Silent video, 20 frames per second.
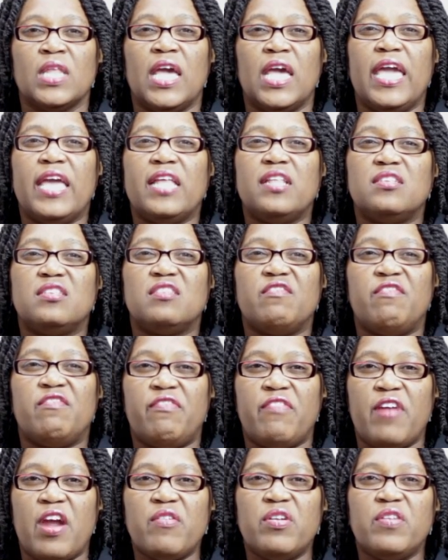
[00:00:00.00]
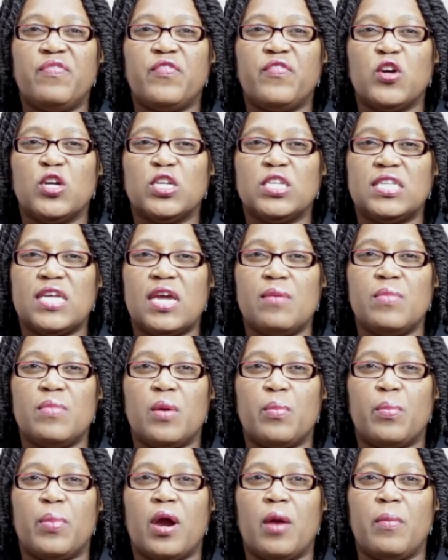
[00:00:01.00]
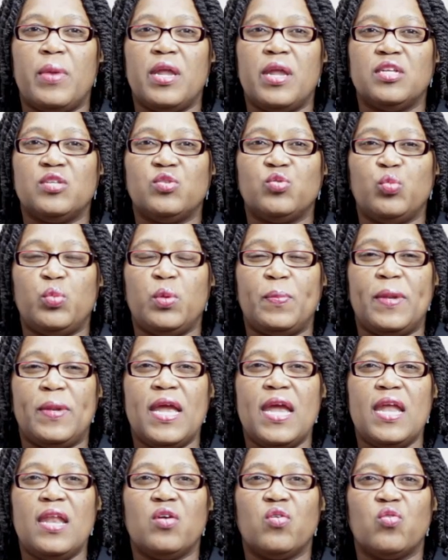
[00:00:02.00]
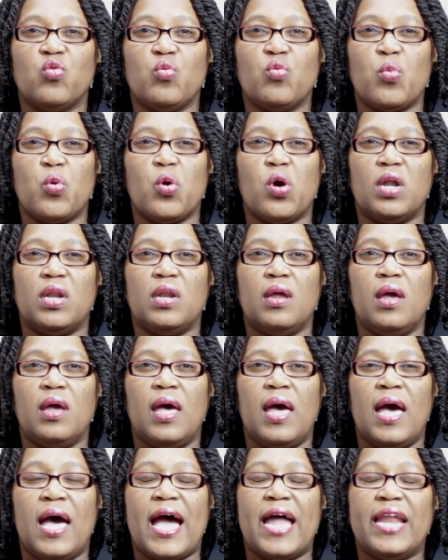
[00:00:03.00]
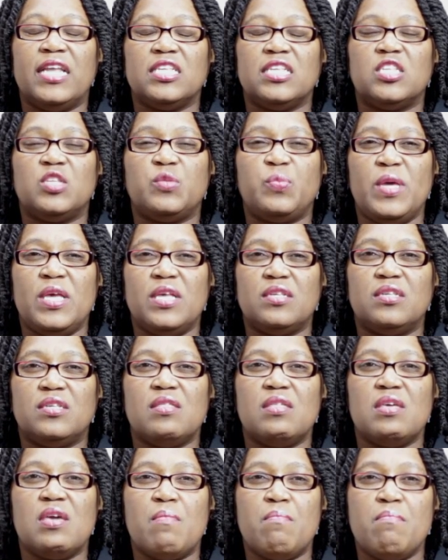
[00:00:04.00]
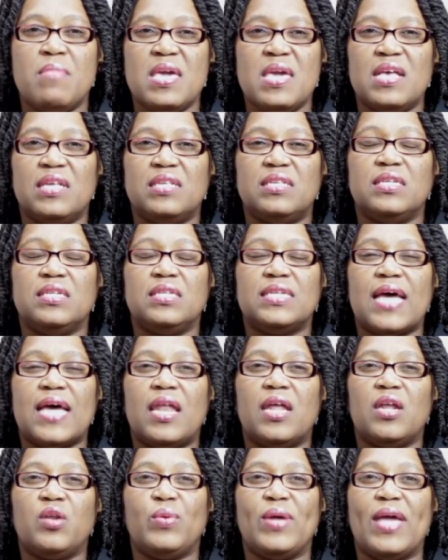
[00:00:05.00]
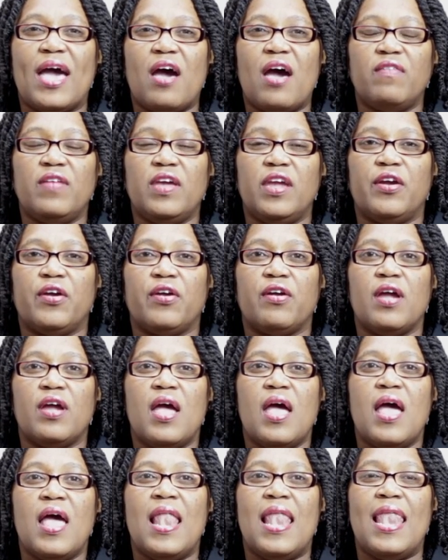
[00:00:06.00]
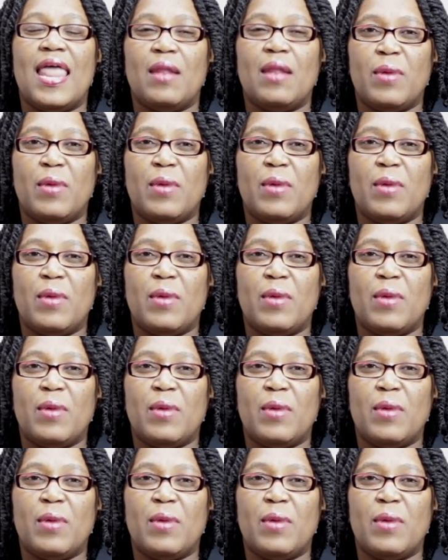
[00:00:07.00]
It is the very first time that Barbados will be playing in Group 1, and it speaks to the amazing talent we have here, led